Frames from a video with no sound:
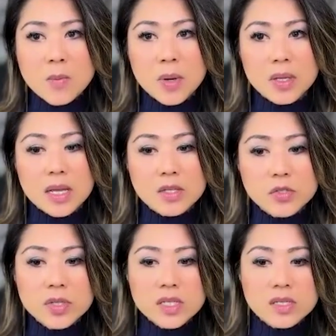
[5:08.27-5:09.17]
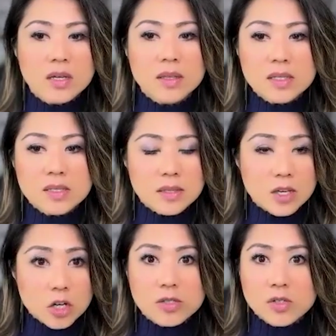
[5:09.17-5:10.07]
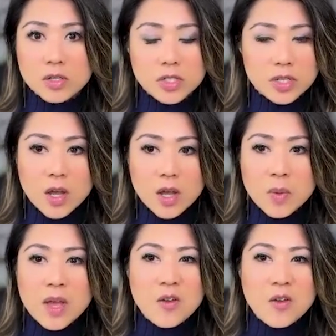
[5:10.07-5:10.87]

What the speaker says: But as soon as like this year started to come,